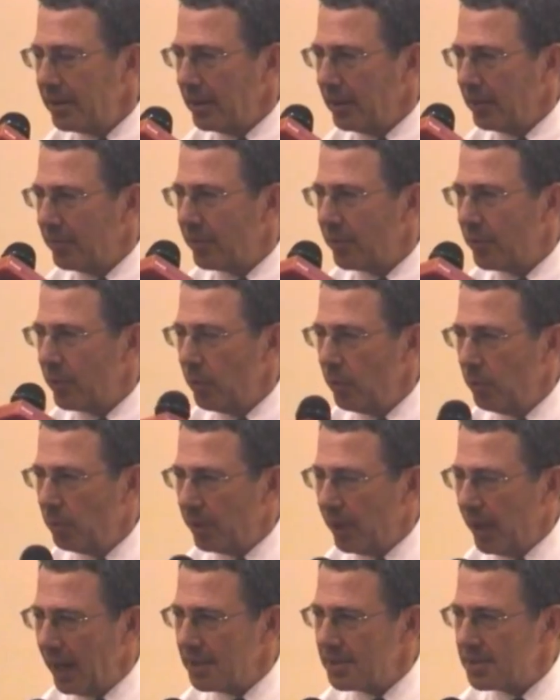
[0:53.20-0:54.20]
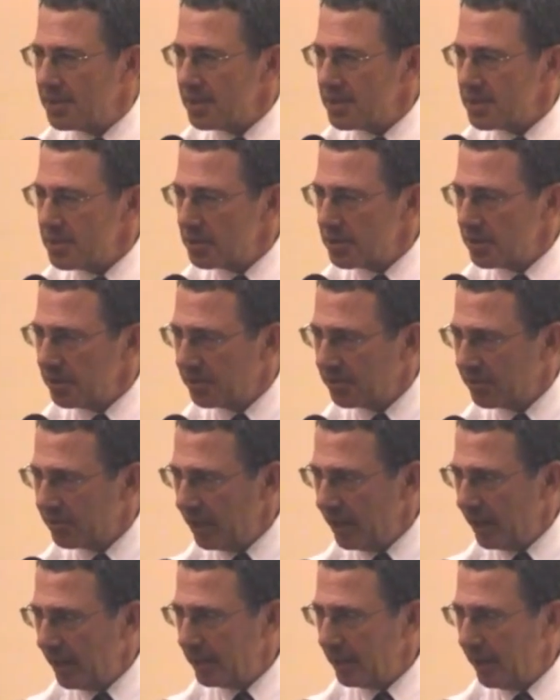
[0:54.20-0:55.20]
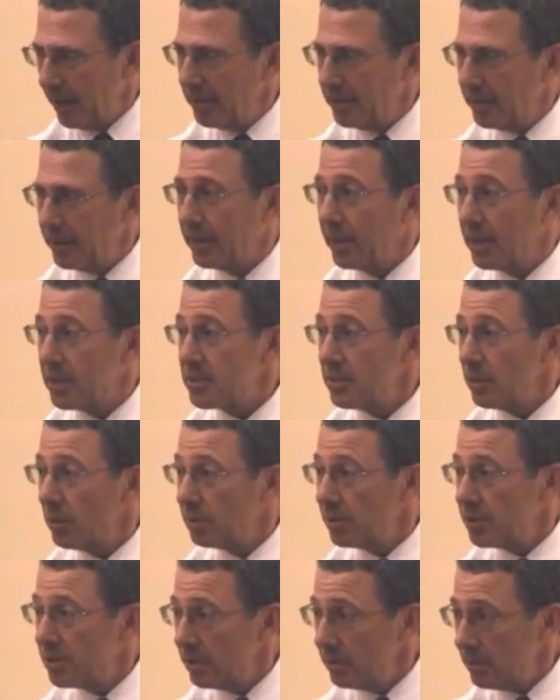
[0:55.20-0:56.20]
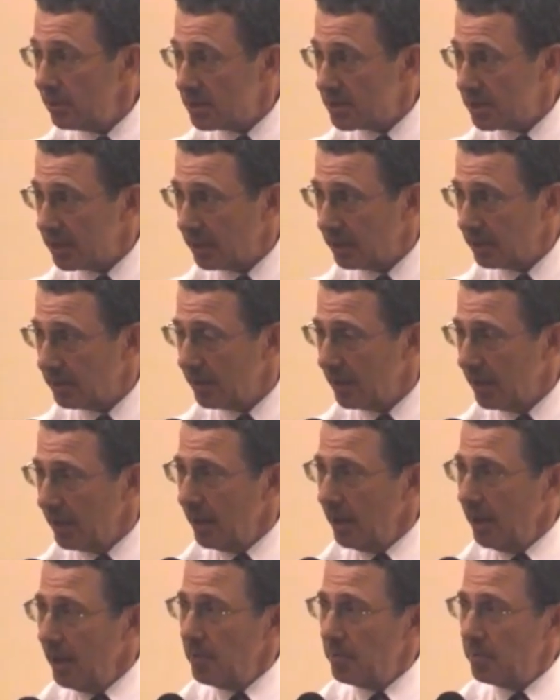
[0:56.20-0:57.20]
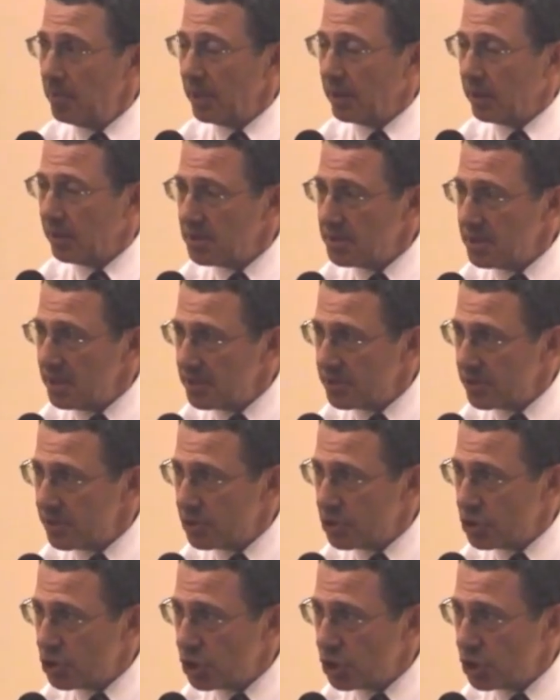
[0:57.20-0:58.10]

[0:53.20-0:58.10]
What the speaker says: think for all brands it's not a threat, I think it's an opportunity, because it's a